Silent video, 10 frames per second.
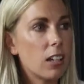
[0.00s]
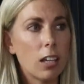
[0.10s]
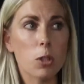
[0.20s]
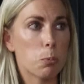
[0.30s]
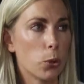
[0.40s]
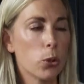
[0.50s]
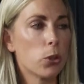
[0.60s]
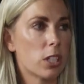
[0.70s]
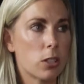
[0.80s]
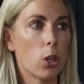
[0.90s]
it's broad.
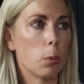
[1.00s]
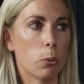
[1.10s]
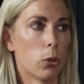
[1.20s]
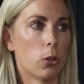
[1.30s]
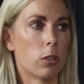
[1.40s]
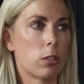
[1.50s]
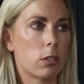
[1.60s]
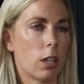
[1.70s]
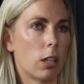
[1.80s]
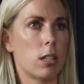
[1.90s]
It's so broad.
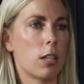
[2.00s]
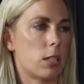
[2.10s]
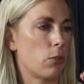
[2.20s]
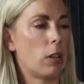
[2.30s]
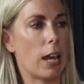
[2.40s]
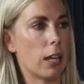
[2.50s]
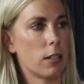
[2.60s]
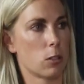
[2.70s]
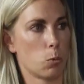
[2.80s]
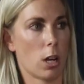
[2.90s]
And I think there's different layers
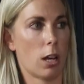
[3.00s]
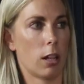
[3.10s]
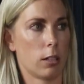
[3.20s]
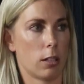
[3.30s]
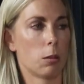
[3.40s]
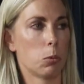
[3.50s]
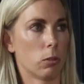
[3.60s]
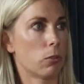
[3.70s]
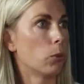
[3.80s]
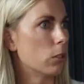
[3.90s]
as well. And I think moving
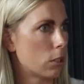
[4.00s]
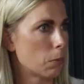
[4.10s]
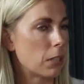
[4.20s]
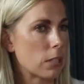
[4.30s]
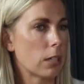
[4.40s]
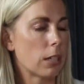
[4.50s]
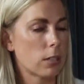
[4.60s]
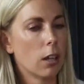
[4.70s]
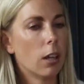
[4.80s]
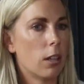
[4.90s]
forward as a business,
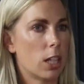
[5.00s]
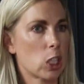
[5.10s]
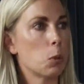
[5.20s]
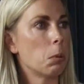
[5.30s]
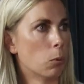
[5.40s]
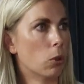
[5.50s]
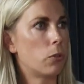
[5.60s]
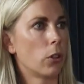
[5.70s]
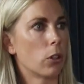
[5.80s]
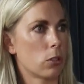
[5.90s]
there's going to be more
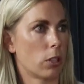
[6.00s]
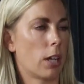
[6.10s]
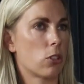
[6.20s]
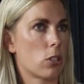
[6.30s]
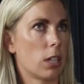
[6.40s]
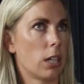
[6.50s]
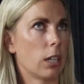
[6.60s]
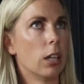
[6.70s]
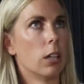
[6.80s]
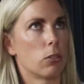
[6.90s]
focus on actually
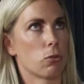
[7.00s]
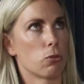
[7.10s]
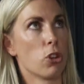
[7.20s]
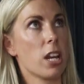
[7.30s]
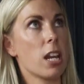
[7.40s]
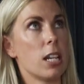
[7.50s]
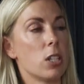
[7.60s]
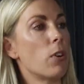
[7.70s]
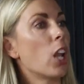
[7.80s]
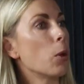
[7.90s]
really
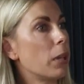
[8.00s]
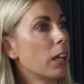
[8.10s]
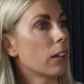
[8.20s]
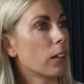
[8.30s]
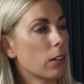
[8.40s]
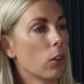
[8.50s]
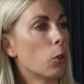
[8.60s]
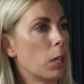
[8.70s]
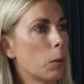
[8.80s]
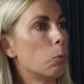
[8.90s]
developing those
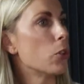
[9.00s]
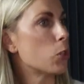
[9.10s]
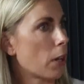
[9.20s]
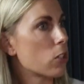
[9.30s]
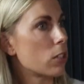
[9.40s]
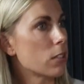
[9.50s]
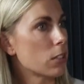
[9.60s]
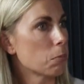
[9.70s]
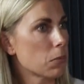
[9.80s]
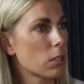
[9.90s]
people with
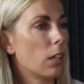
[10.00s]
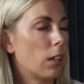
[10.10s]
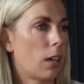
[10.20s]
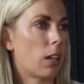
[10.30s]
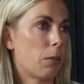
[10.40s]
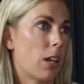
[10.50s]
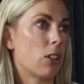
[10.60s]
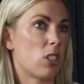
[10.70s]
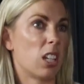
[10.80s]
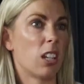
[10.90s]
specialisms and
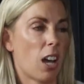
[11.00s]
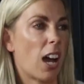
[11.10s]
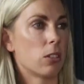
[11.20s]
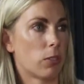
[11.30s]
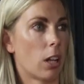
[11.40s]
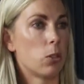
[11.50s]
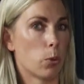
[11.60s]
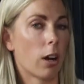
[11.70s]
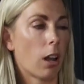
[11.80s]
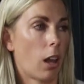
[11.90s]
actually adding value to
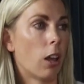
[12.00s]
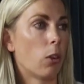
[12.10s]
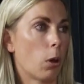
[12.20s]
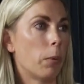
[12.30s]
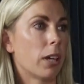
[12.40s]
our clients where we